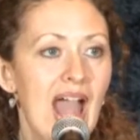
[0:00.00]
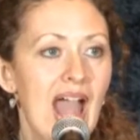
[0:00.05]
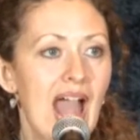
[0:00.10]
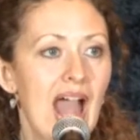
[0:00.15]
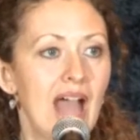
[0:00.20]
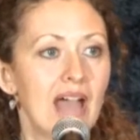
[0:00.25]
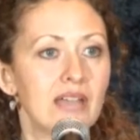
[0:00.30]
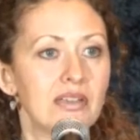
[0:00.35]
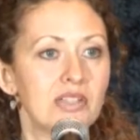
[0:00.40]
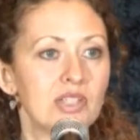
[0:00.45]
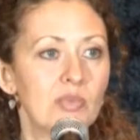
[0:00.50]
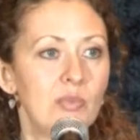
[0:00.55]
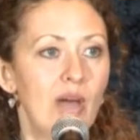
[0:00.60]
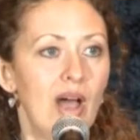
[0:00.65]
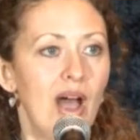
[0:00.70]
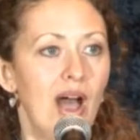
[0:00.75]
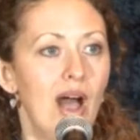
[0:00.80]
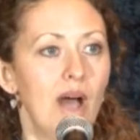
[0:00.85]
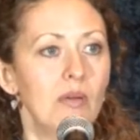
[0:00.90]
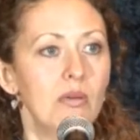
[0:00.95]
as
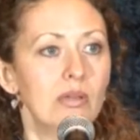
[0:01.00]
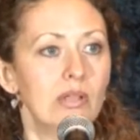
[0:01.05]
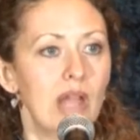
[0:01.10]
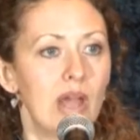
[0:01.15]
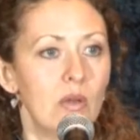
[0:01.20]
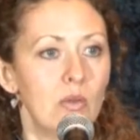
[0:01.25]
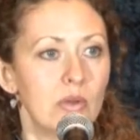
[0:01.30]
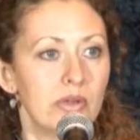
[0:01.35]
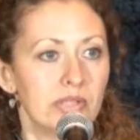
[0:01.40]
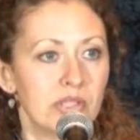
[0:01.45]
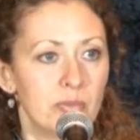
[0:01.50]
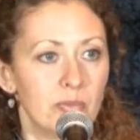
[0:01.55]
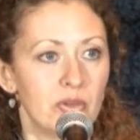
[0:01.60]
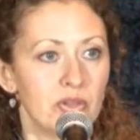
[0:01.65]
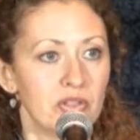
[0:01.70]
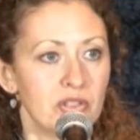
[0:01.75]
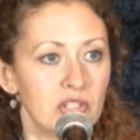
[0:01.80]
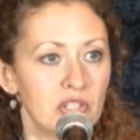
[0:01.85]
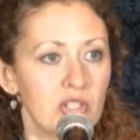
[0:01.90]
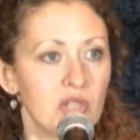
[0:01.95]
Baha'u'llah was
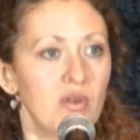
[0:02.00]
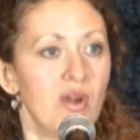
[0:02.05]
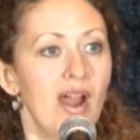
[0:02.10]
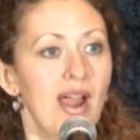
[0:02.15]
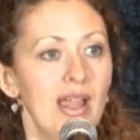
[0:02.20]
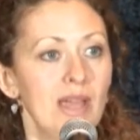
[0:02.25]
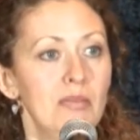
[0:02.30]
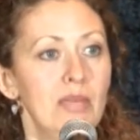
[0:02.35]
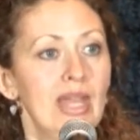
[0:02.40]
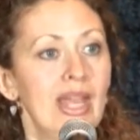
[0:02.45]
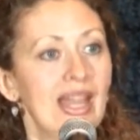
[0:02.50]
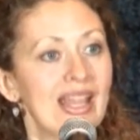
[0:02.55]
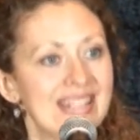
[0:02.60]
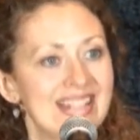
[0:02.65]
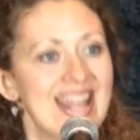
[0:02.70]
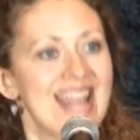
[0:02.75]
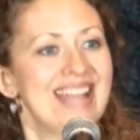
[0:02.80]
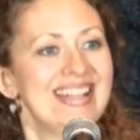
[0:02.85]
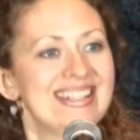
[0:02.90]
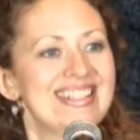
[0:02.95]
prescribing
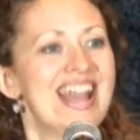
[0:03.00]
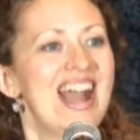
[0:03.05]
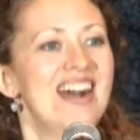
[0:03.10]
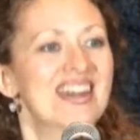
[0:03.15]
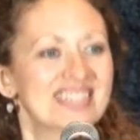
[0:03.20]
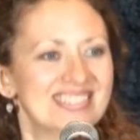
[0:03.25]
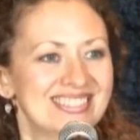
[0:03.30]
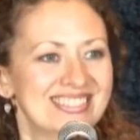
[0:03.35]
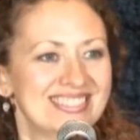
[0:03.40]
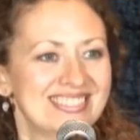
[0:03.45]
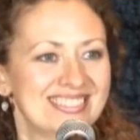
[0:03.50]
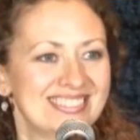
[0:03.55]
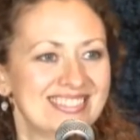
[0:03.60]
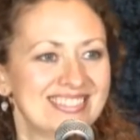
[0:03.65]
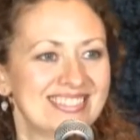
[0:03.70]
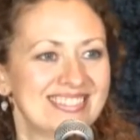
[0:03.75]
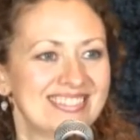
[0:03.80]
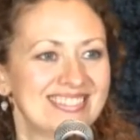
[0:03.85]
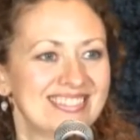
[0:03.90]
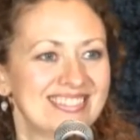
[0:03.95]
a takedown
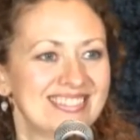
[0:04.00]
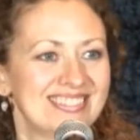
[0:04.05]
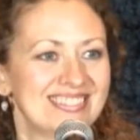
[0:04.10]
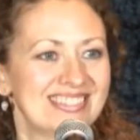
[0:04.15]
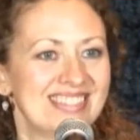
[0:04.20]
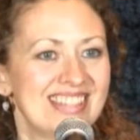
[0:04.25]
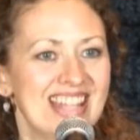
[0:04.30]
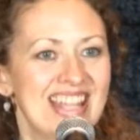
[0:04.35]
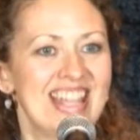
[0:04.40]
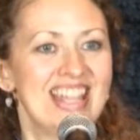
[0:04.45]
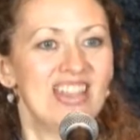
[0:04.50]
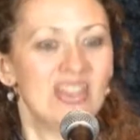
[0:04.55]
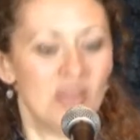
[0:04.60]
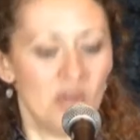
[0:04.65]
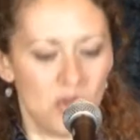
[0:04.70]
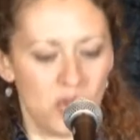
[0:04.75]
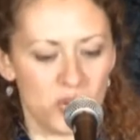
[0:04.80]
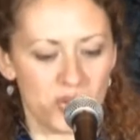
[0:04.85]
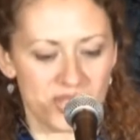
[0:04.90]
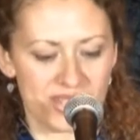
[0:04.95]

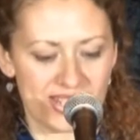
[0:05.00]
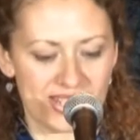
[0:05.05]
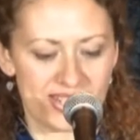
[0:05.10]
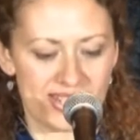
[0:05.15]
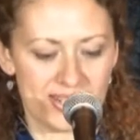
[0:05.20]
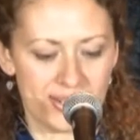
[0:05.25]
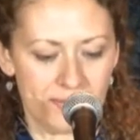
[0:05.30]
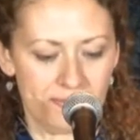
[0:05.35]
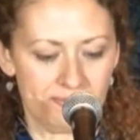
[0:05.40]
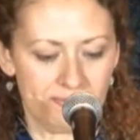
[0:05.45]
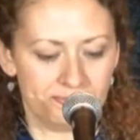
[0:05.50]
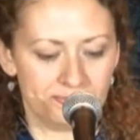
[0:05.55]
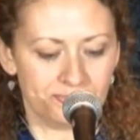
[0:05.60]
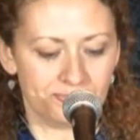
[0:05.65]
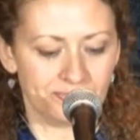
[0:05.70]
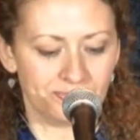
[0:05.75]
in the whole system.